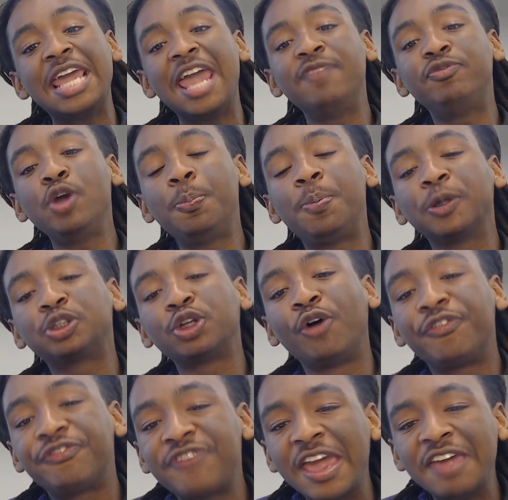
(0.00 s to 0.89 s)
If you put
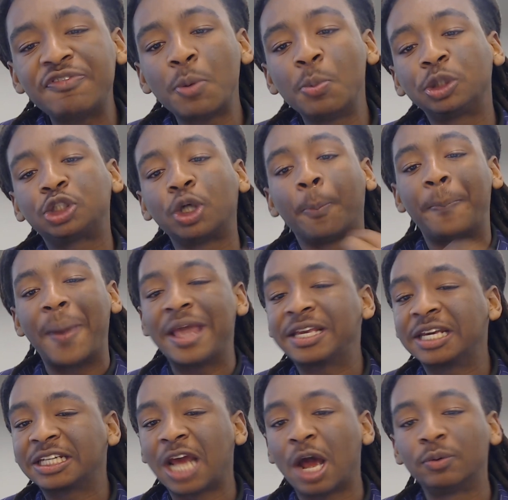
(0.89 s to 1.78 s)
your faith in what your
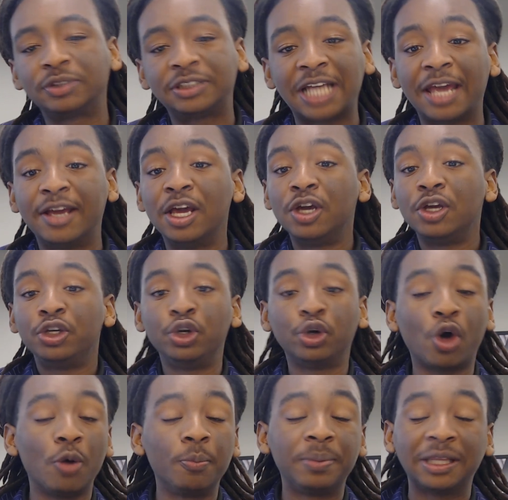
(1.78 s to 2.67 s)
bank account say,
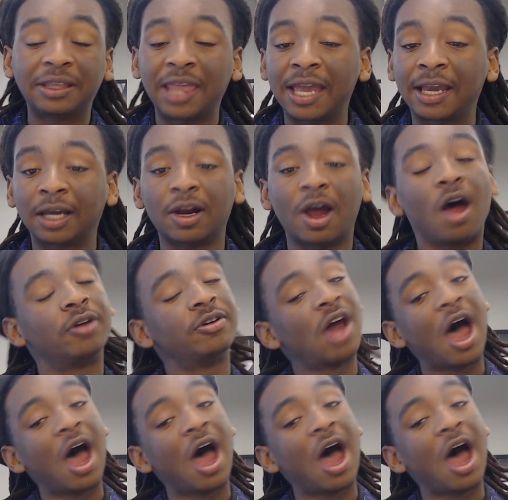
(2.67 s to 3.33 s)
you're gonna be thinking,